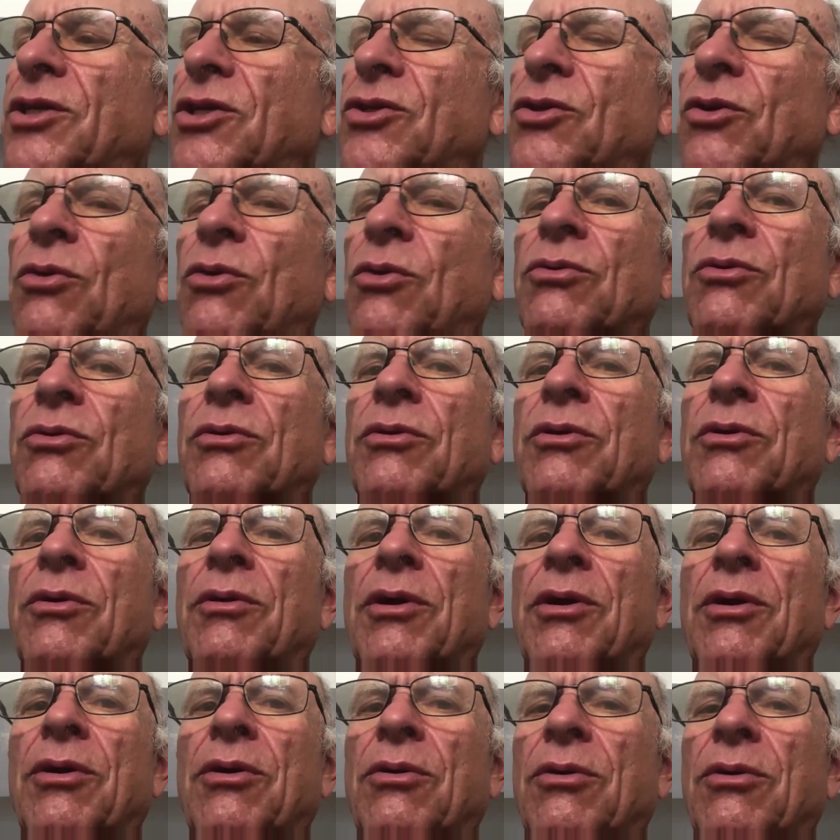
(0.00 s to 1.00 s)
his own
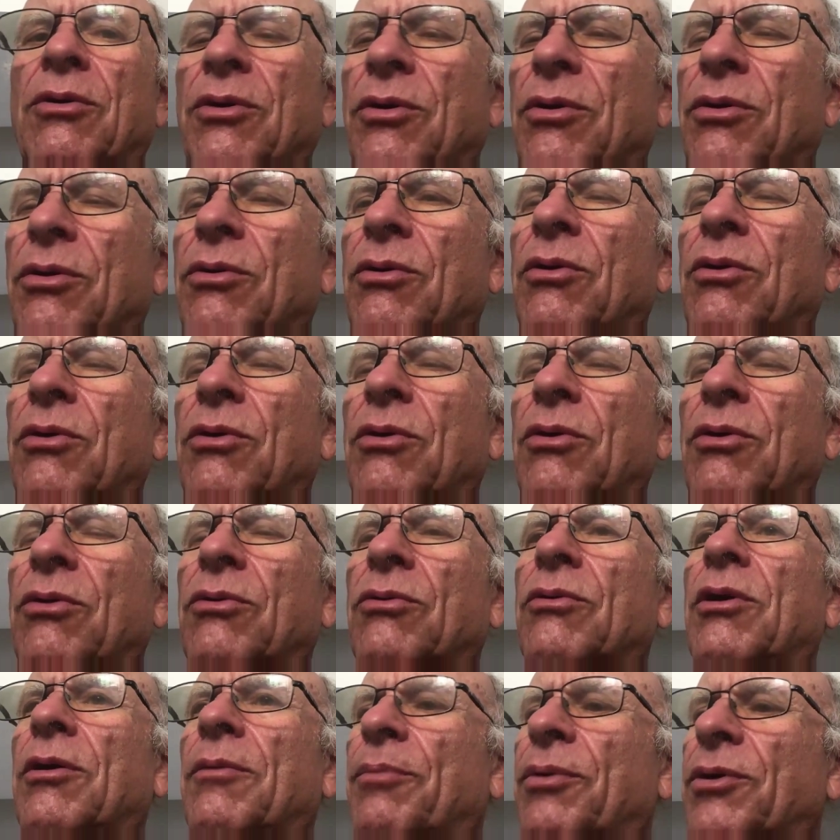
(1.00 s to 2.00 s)
or her own
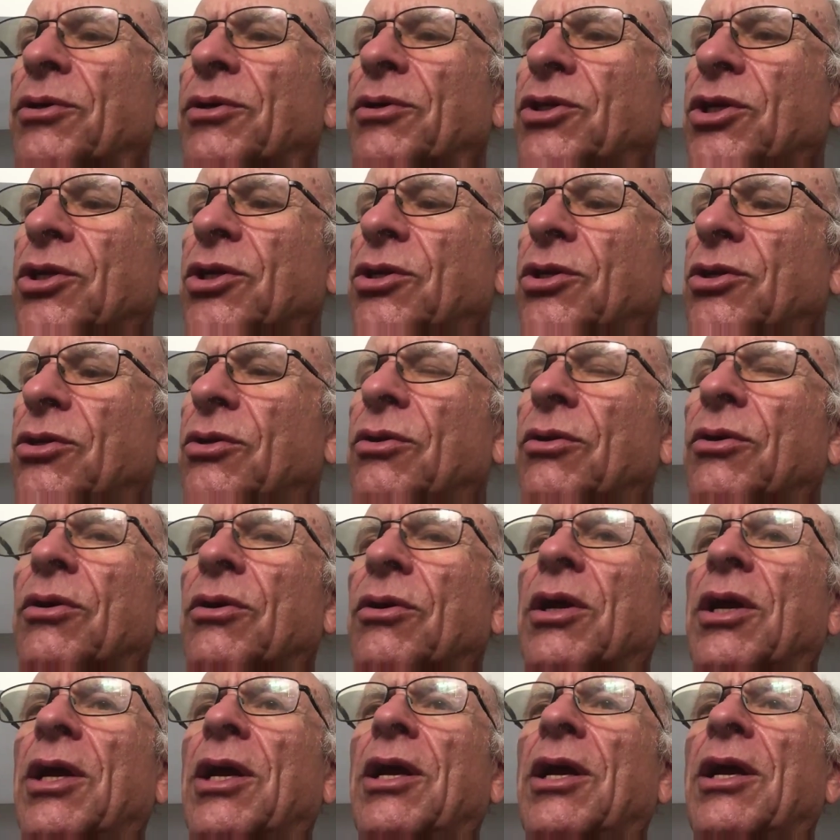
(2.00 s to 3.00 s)

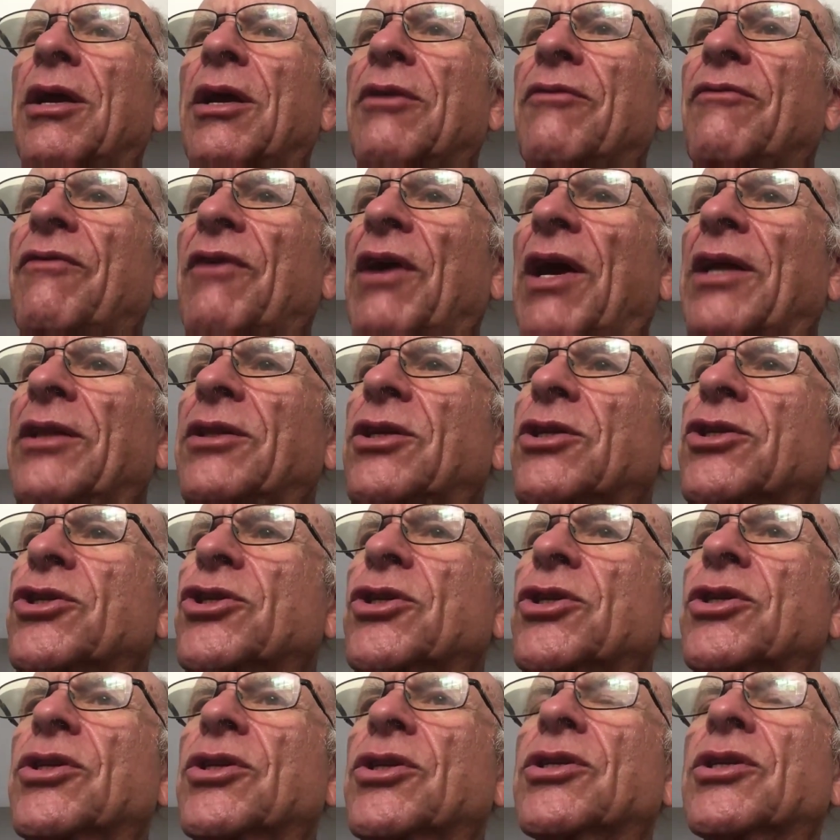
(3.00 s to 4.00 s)
particular
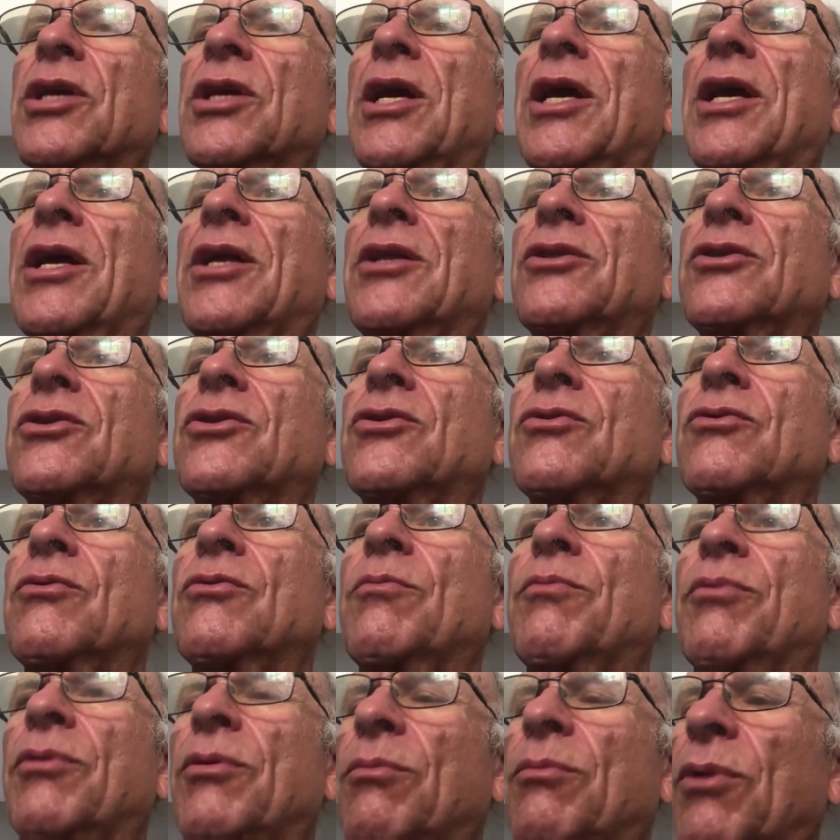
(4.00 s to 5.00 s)
advantages, and
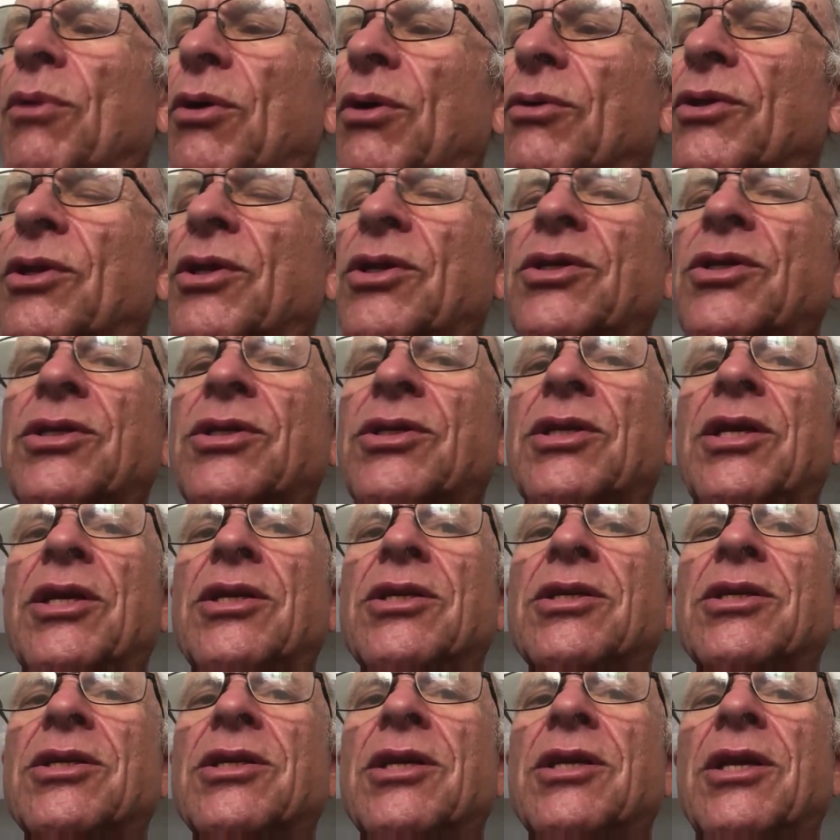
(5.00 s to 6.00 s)
to promote these
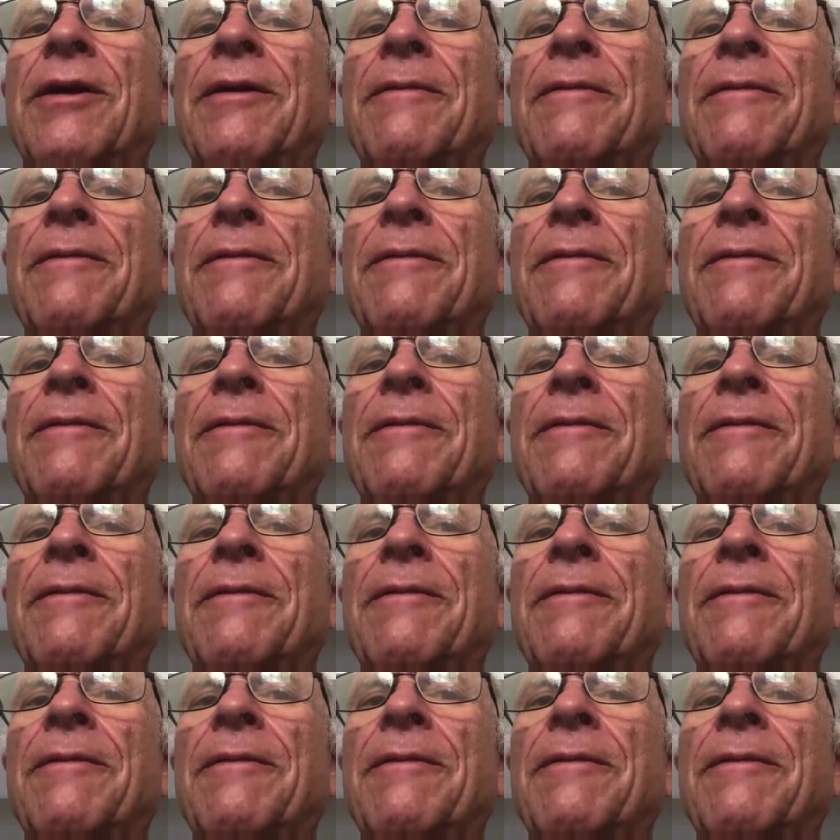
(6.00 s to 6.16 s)
things.